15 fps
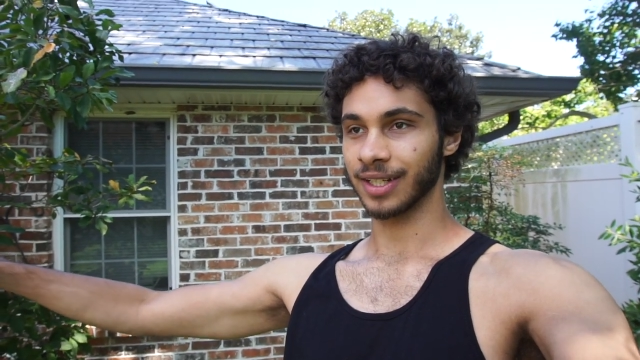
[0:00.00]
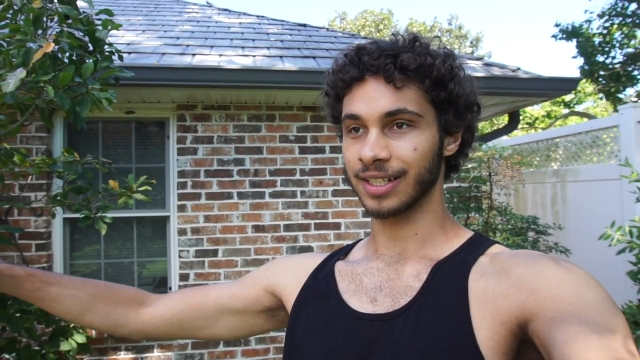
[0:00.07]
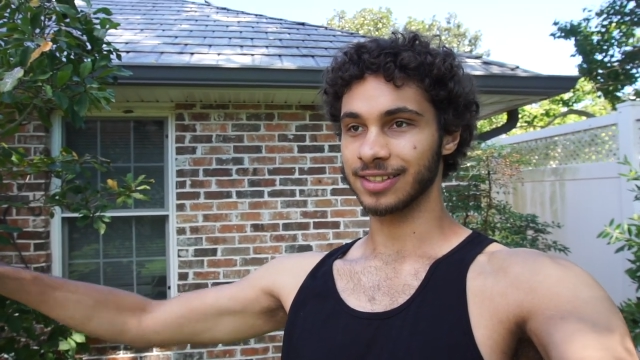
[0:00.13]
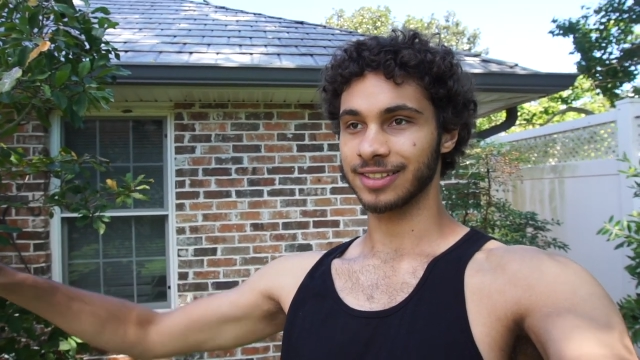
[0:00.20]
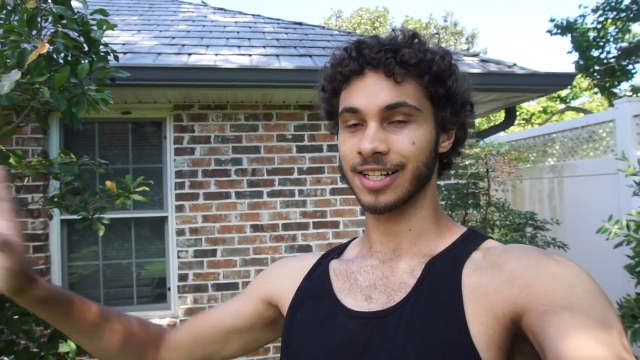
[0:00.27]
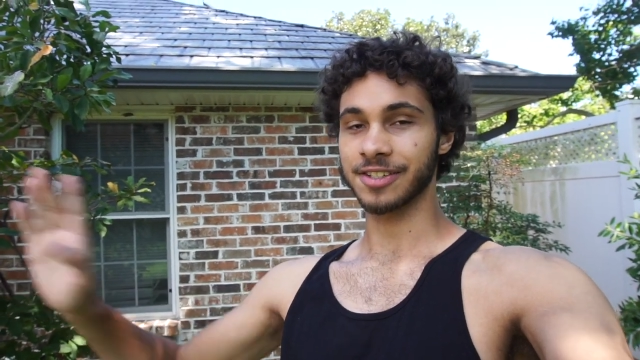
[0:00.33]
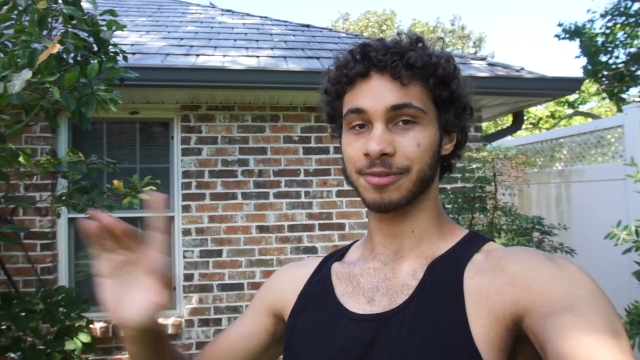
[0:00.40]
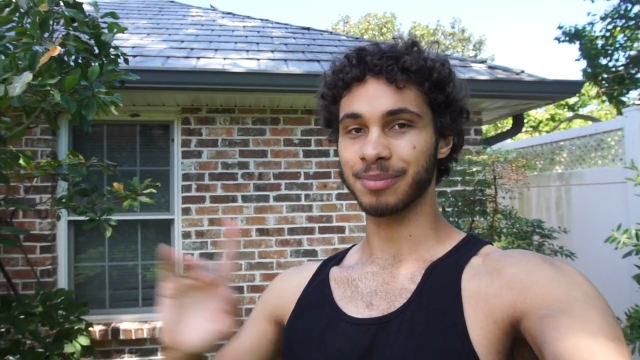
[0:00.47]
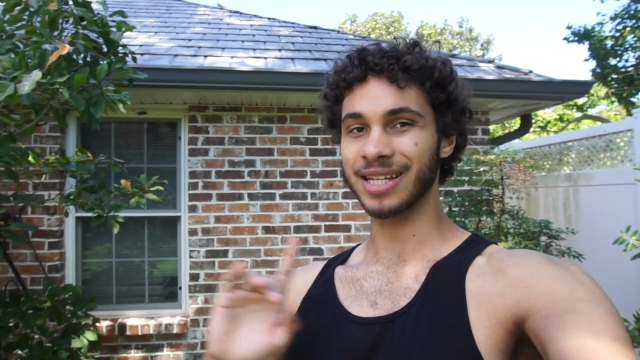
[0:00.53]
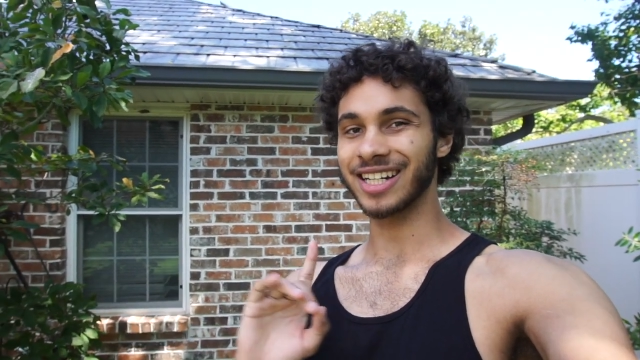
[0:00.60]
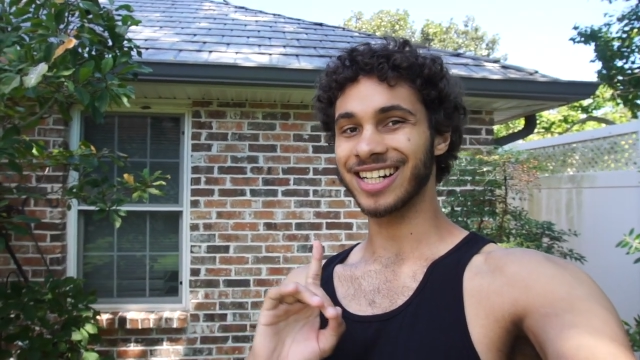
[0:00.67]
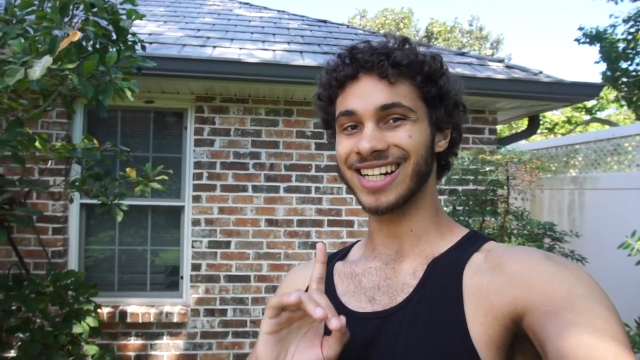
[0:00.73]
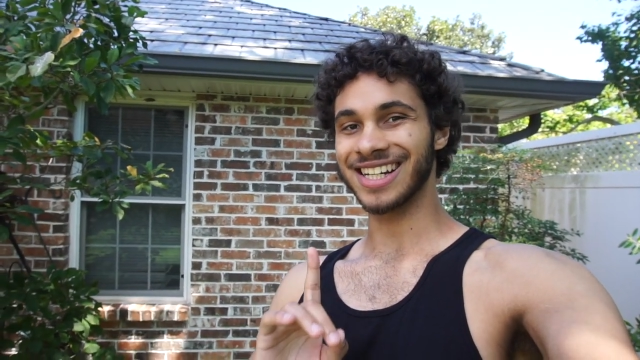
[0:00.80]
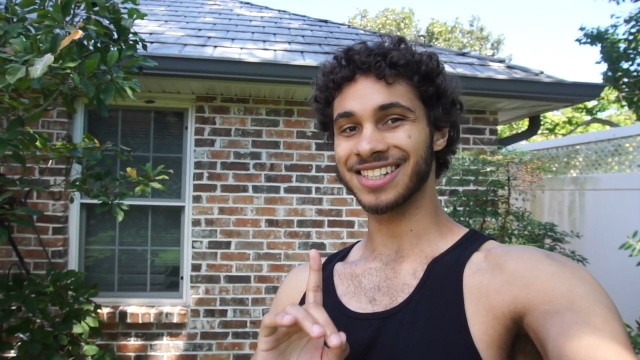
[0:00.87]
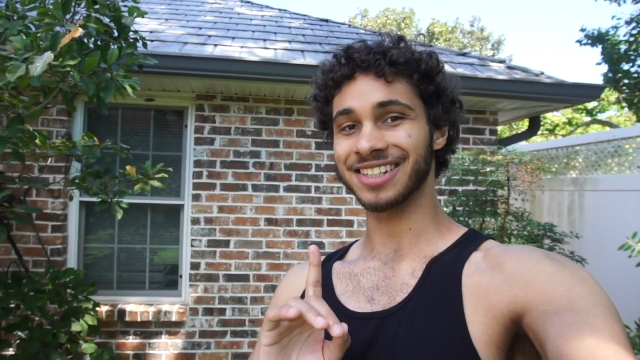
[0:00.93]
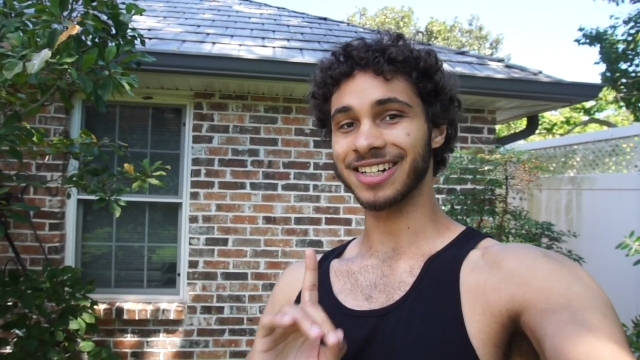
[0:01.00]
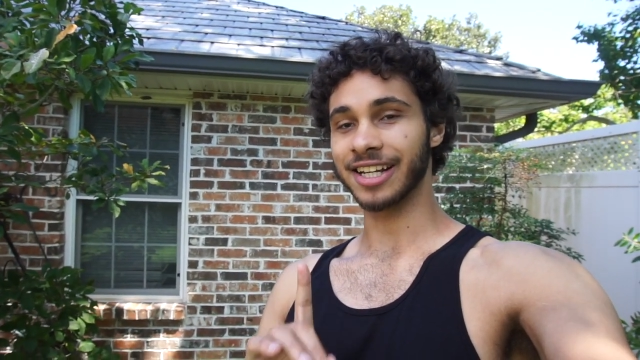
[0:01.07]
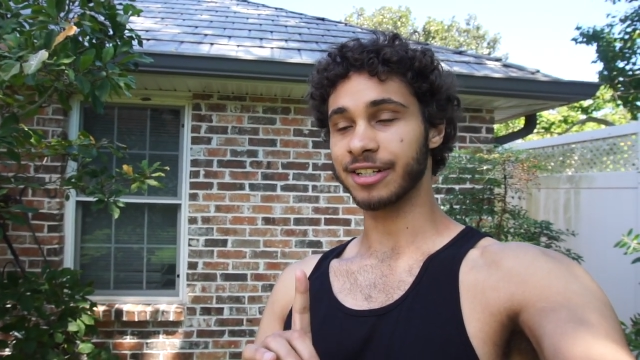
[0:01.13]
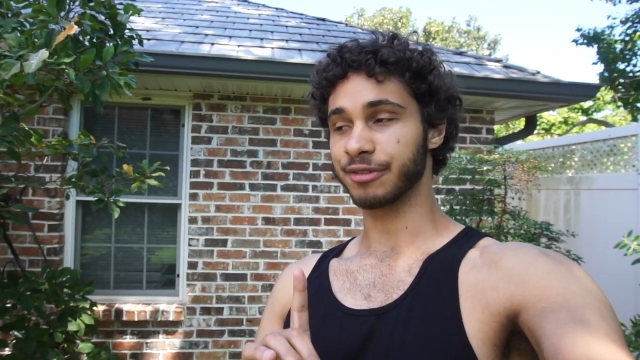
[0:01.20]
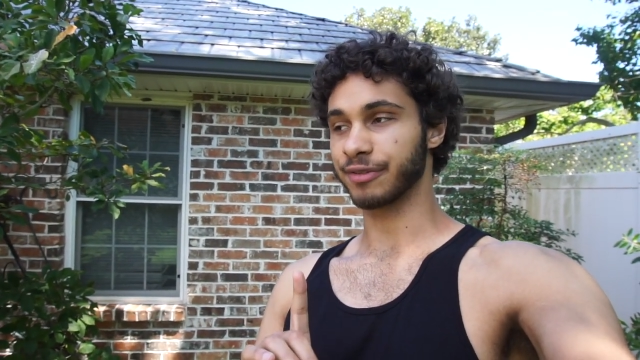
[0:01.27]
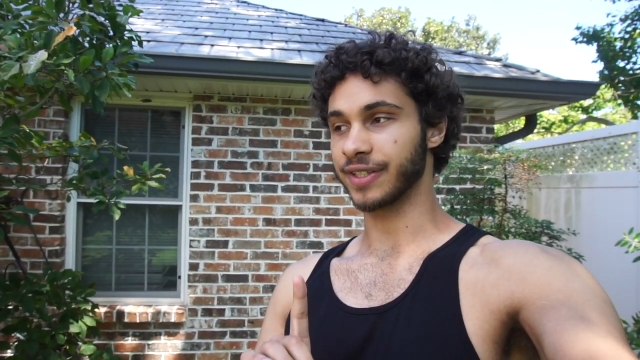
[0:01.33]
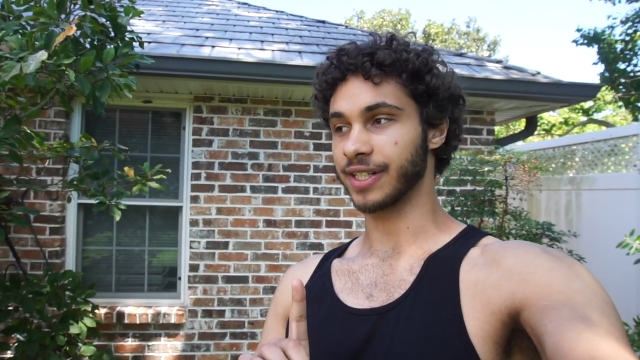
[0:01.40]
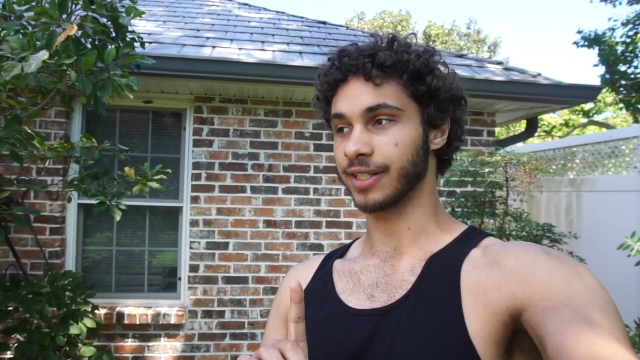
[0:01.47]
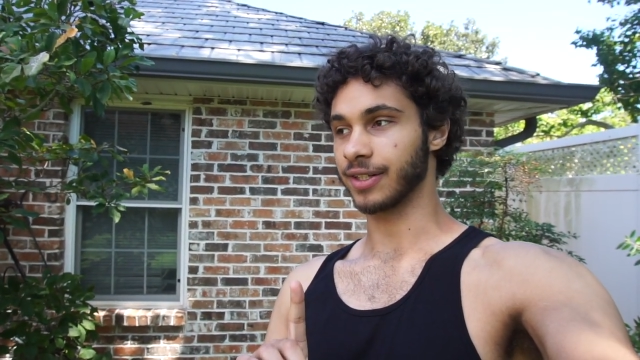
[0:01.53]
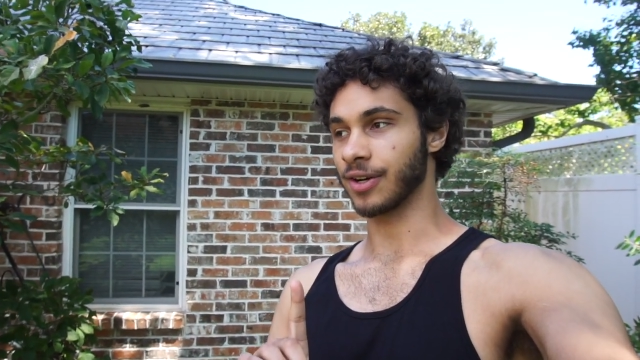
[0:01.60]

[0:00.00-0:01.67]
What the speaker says: This doesn't mean it isn't infinite.